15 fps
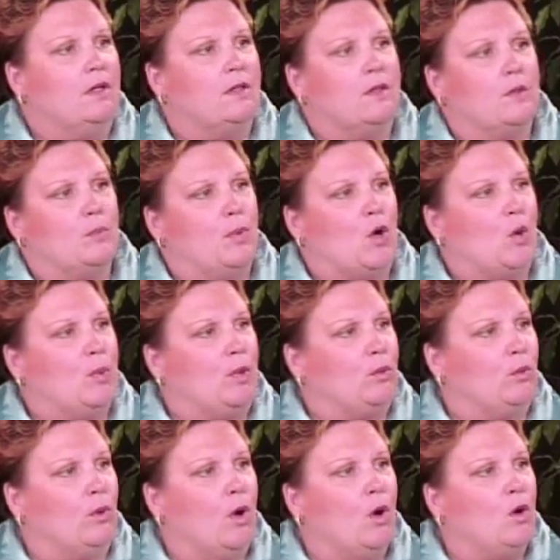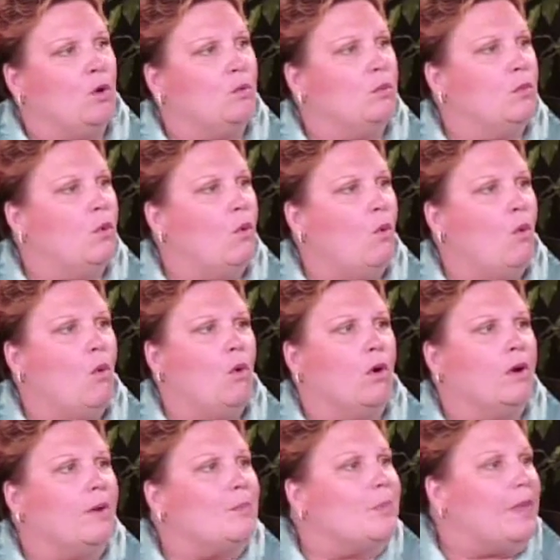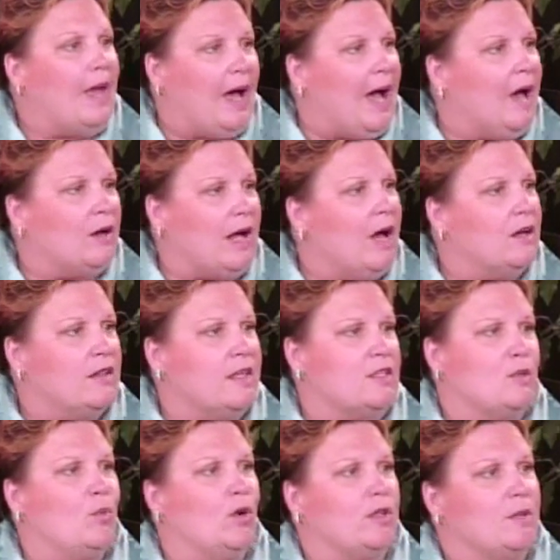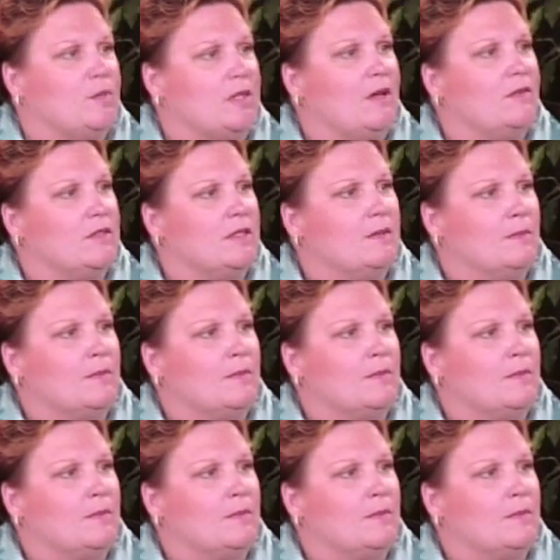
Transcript: the Pope in Rome, or how do they support themselves?